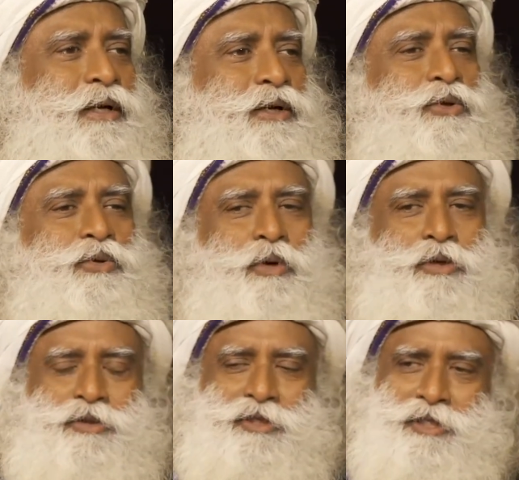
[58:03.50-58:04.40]
You
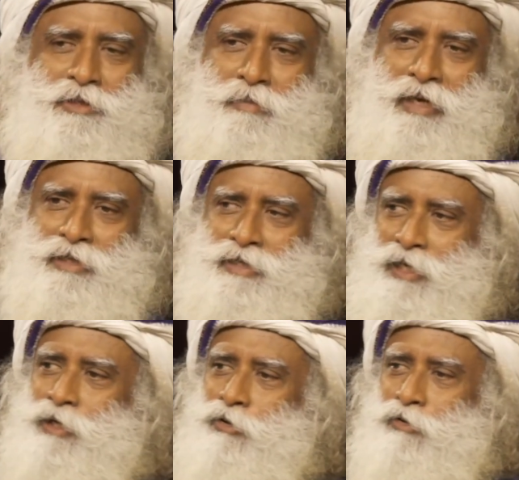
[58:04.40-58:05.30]
want to just
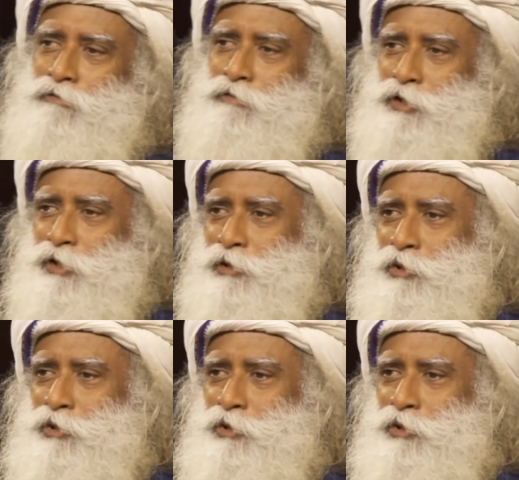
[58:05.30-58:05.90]
maintain your official